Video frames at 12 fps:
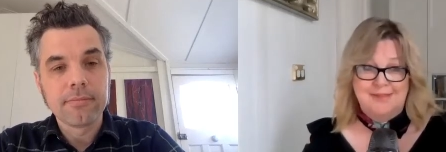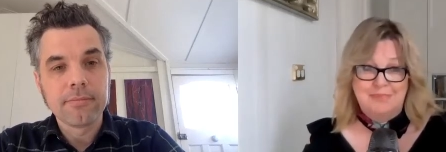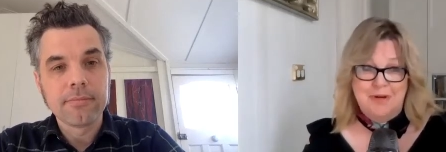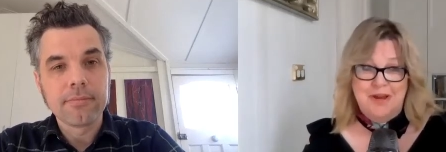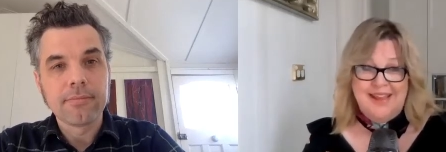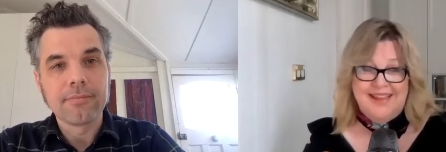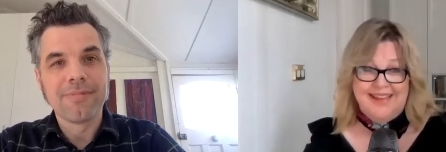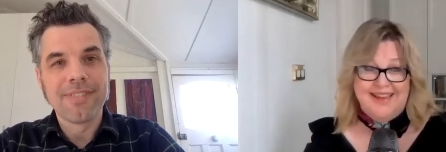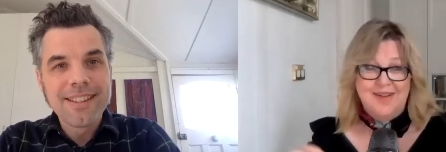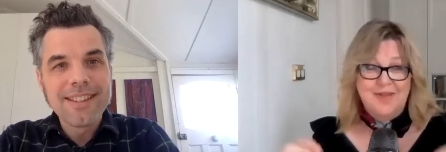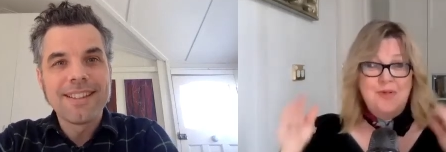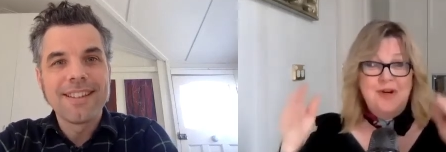Speaker 1: spot
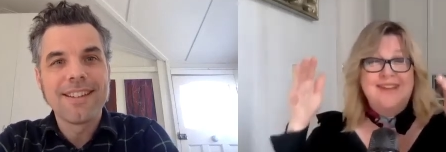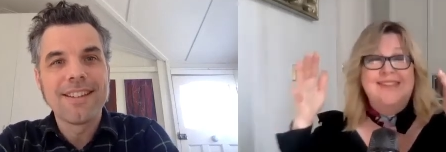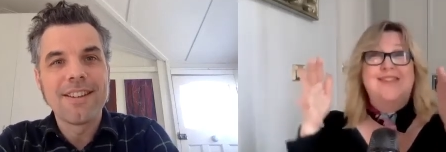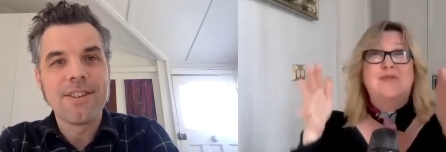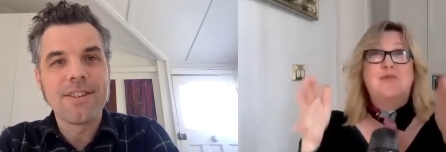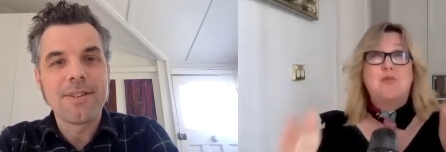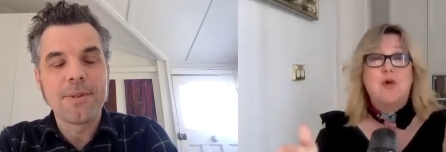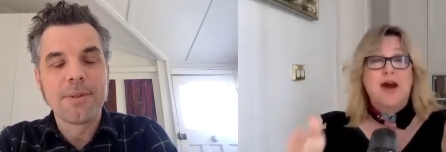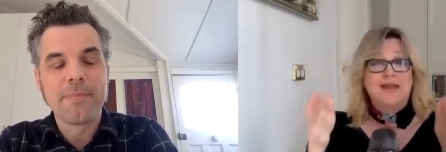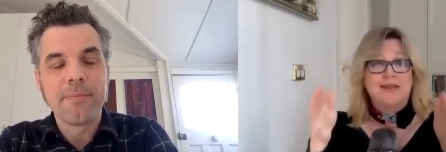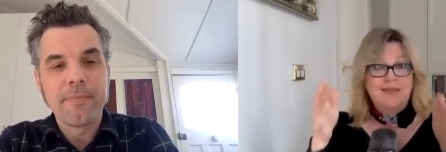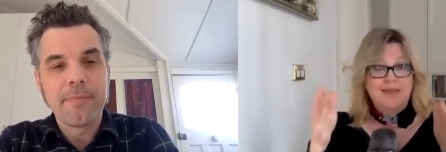here. What is the
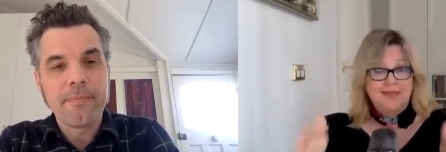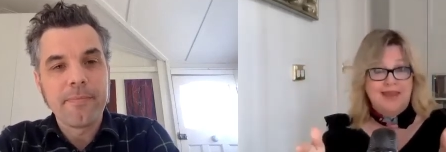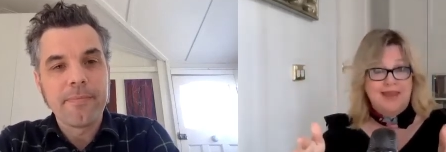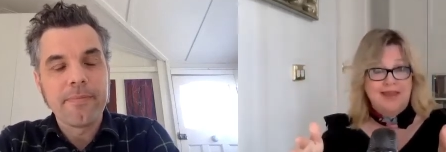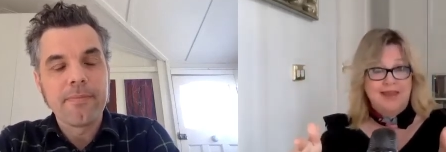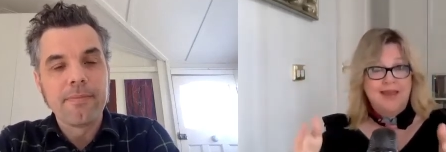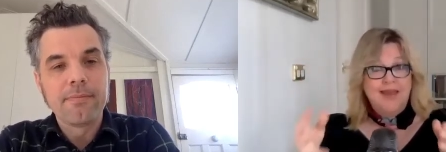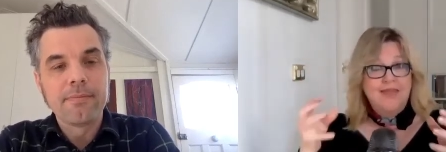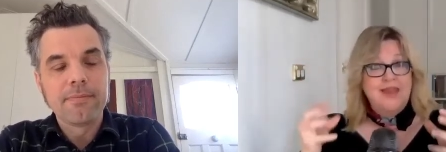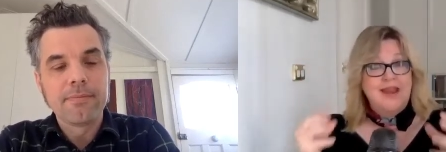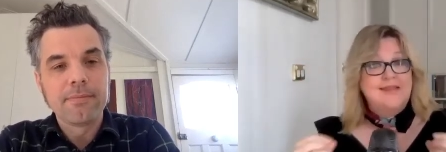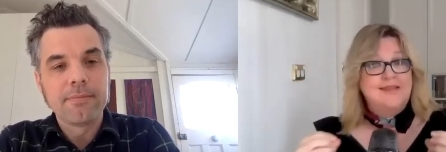one thing
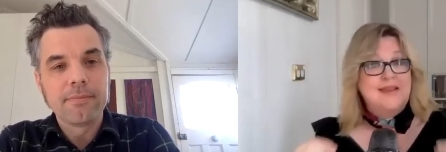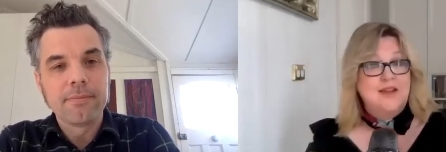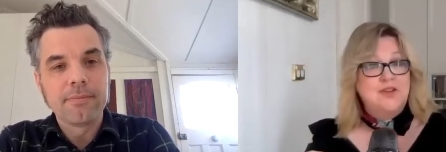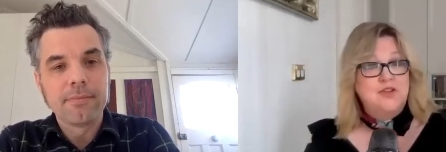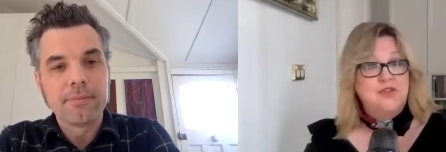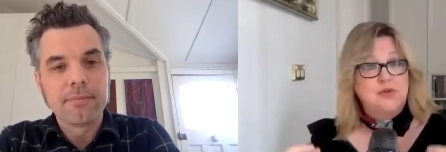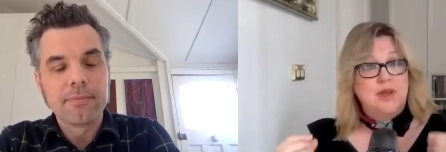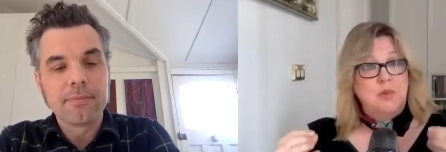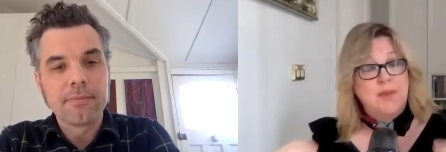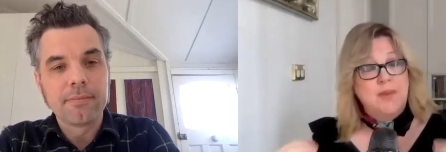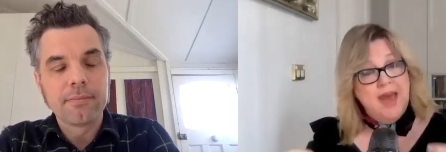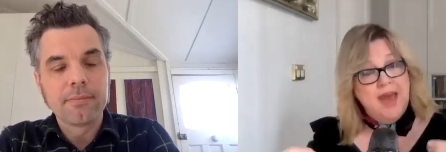that as an industry
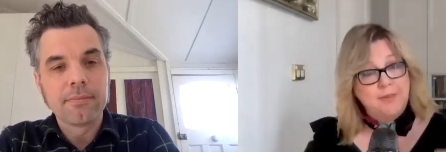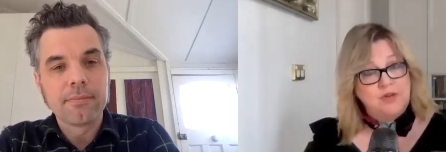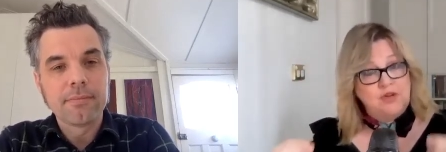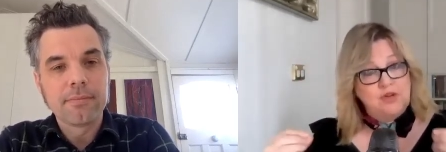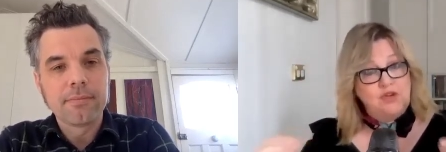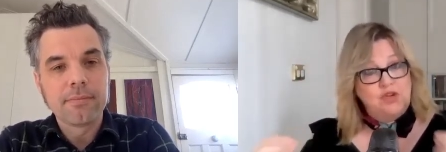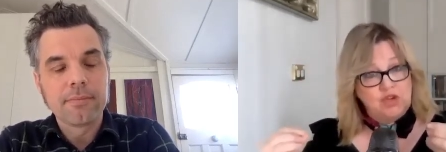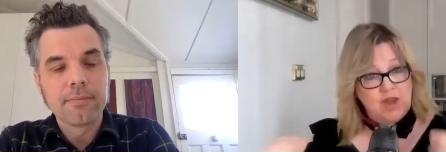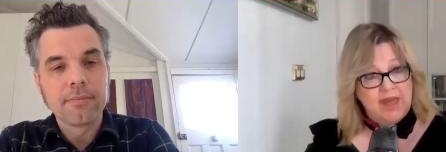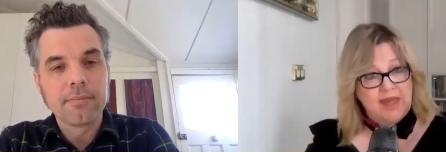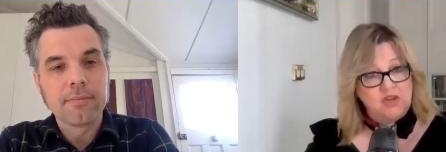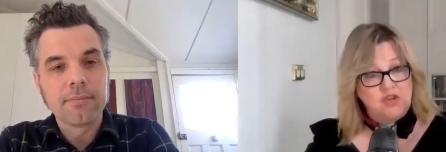we perhaps should
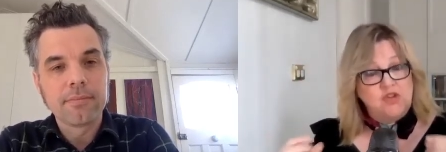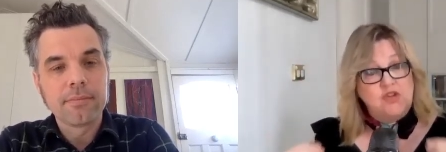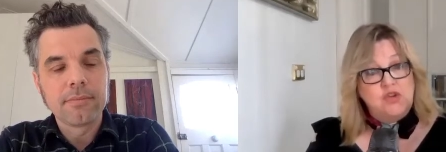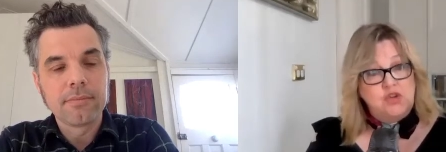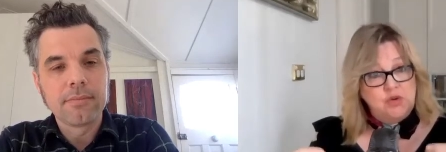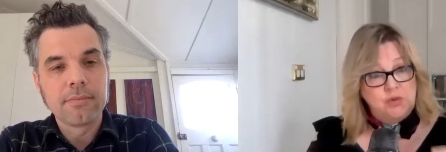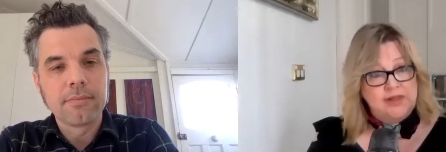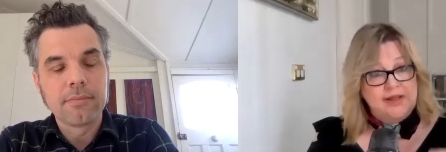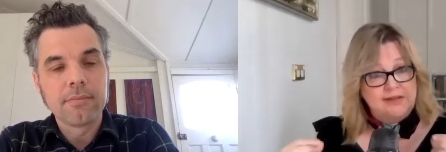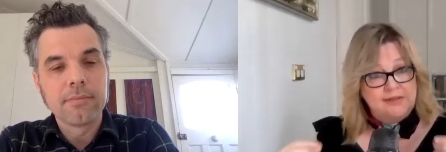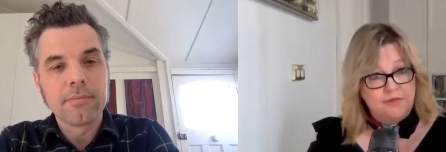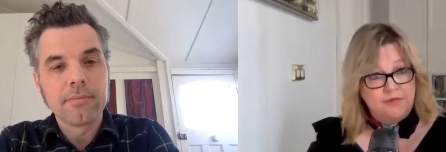change, should do a
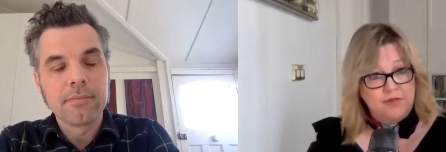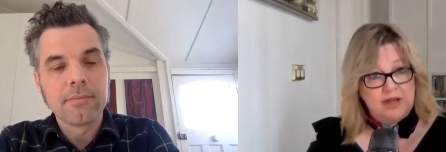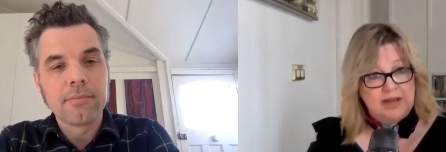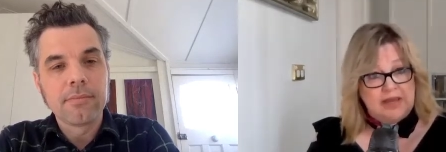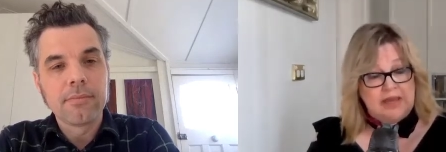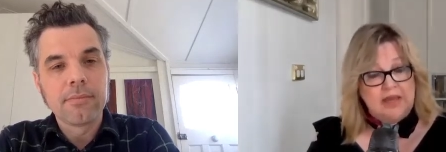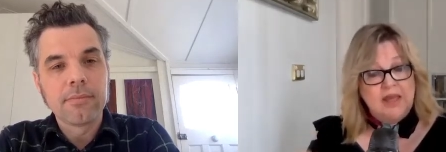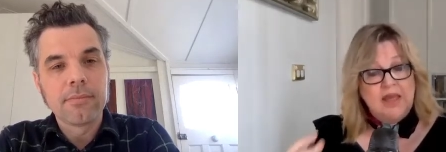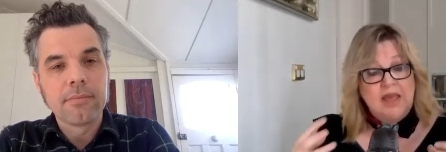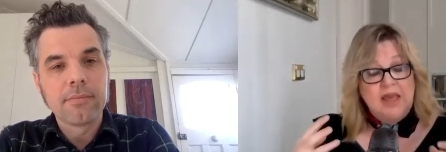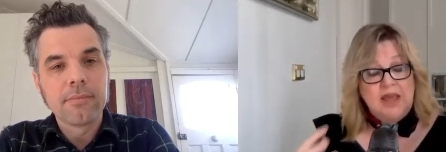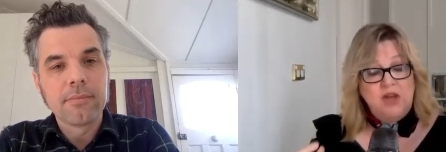little differently
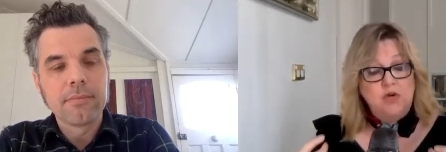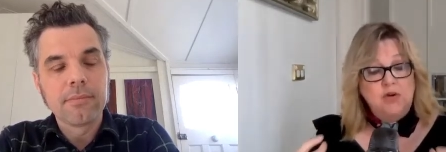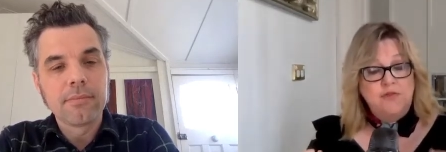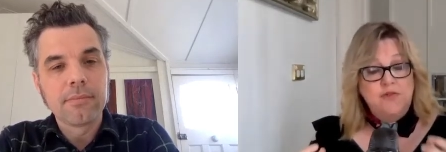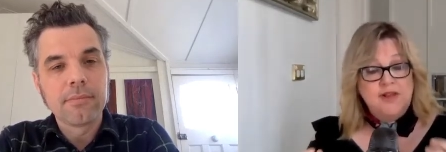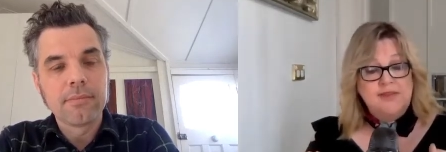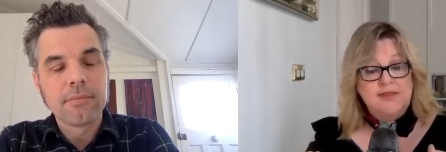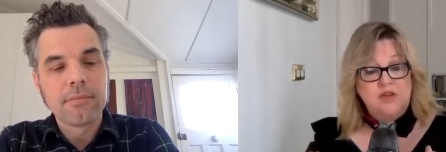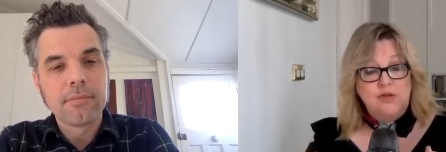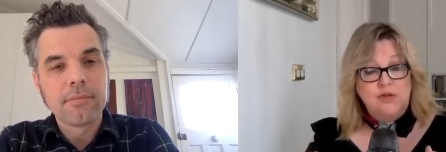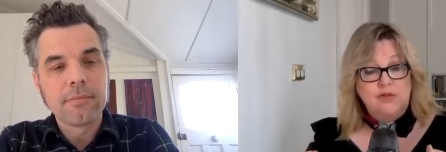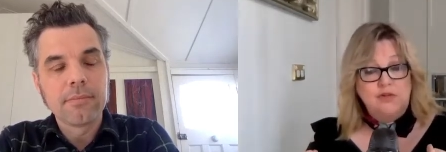in order for us
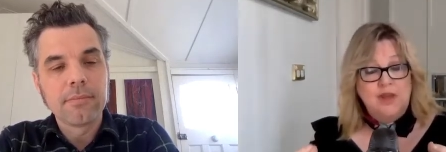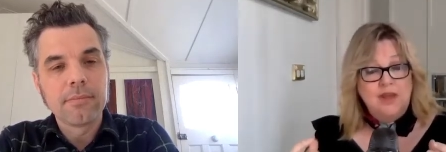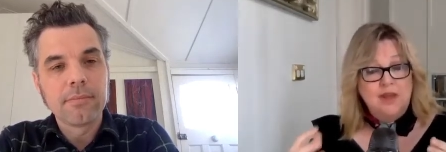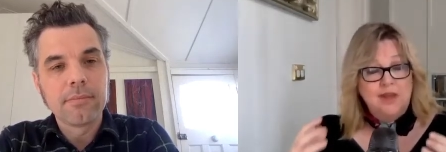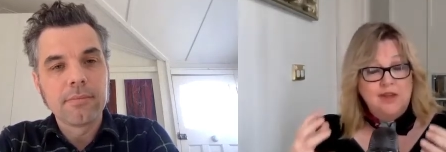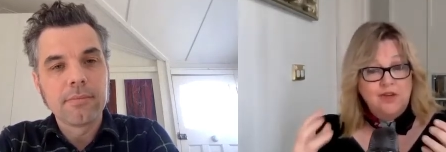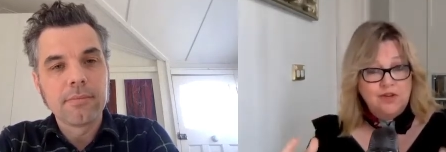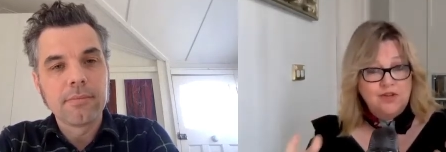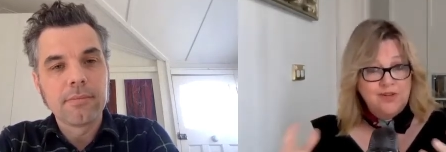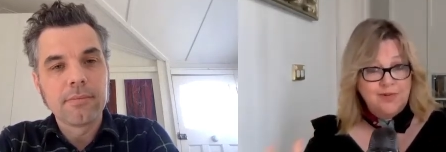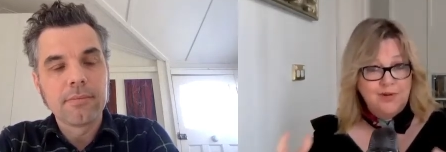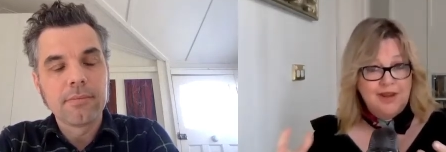to not
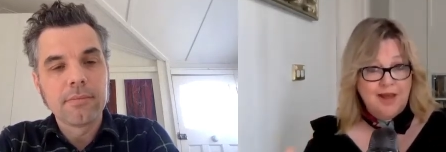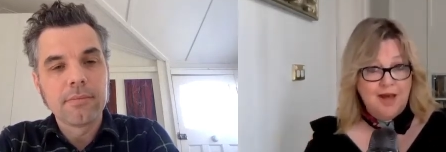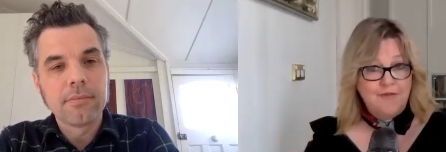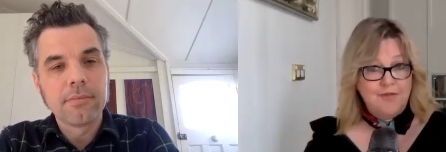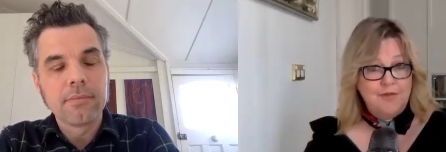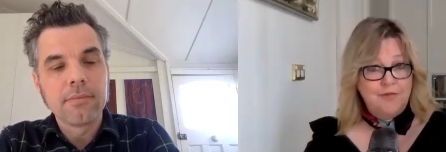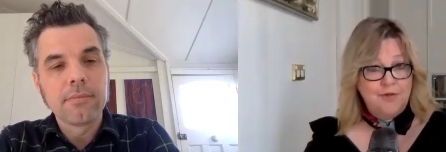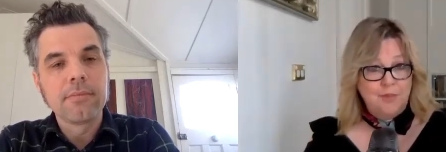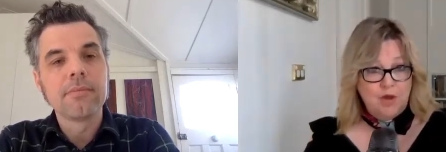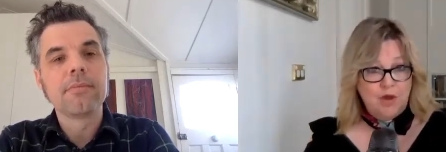just recover from